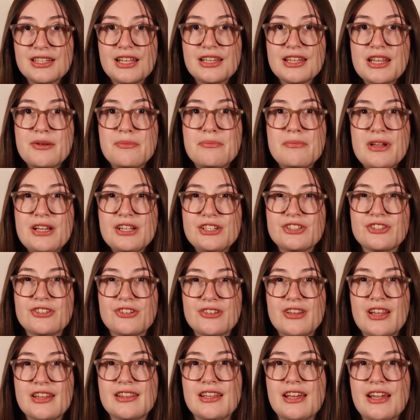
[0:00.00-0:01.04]
and then make
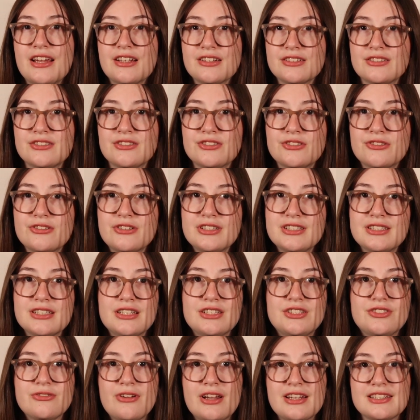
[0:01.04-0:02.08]
sure that the answer choice
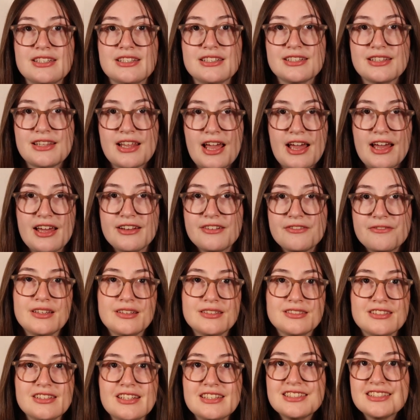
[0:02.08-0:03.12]
addresses that.
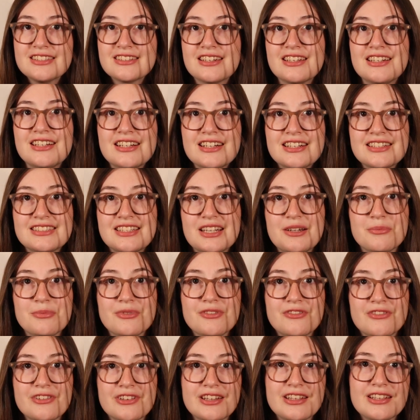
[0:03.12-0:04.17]
So let's look at an
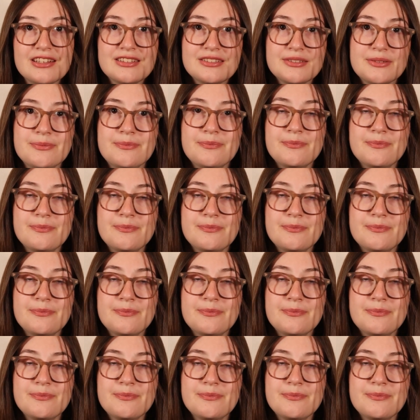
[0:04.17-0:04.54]
example for this.